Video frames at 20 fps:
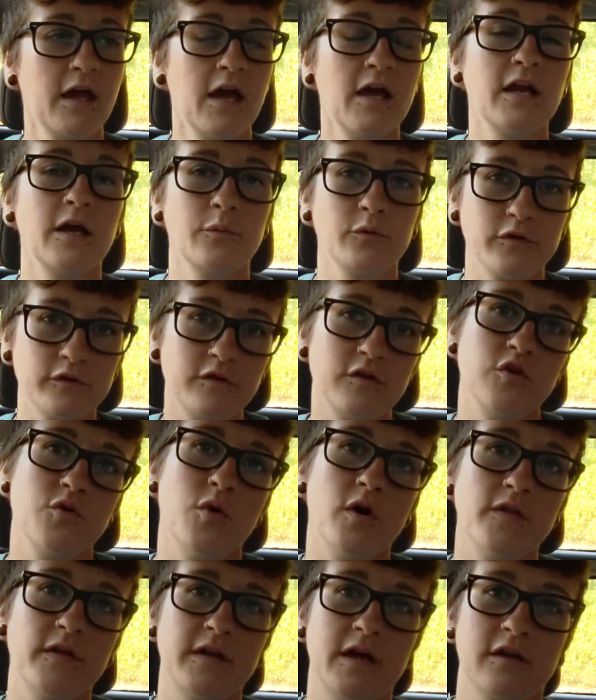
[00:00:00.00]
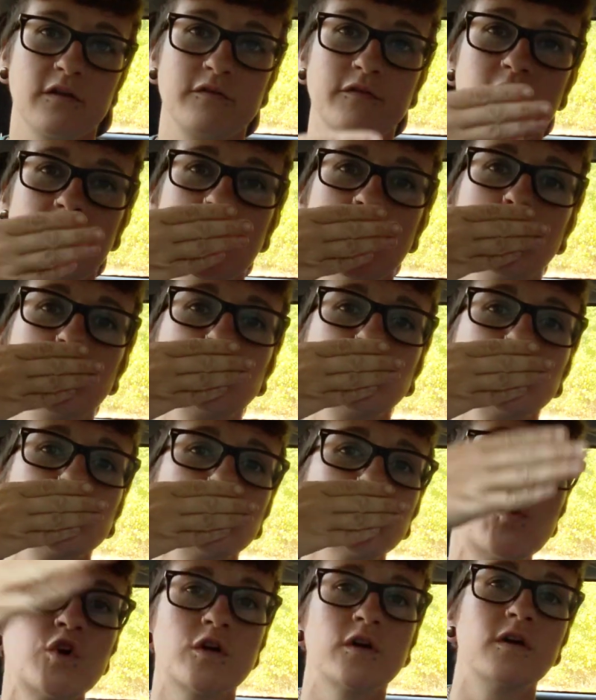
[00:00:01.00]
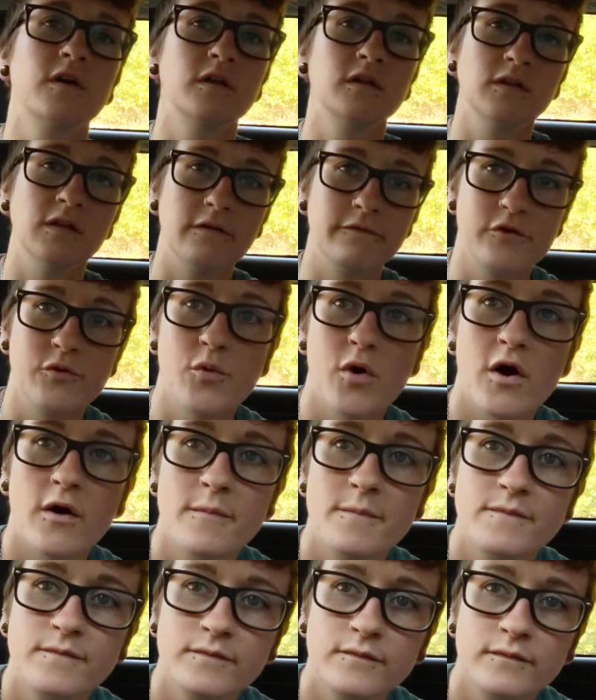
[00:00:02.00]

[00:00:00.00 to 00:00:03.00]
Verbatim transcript: And I will see you on the next video. Love you all.